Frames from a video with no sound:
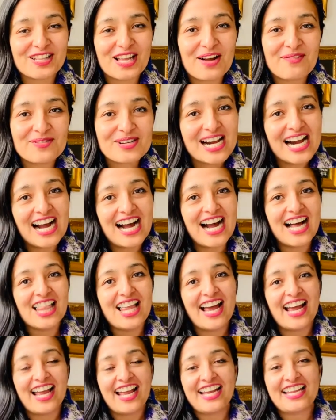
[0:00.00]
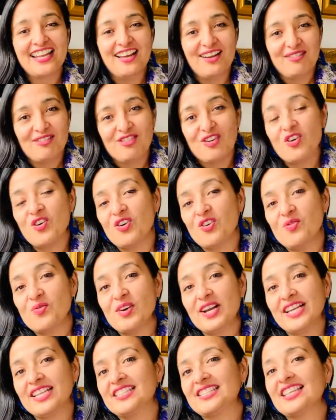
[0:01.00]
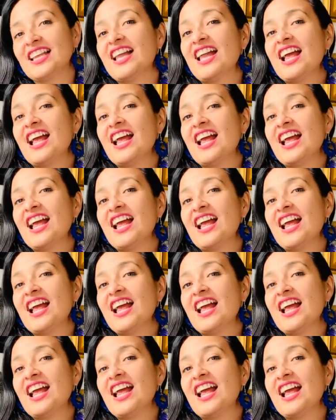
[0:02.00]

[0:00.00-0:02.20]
I'm Karla and I always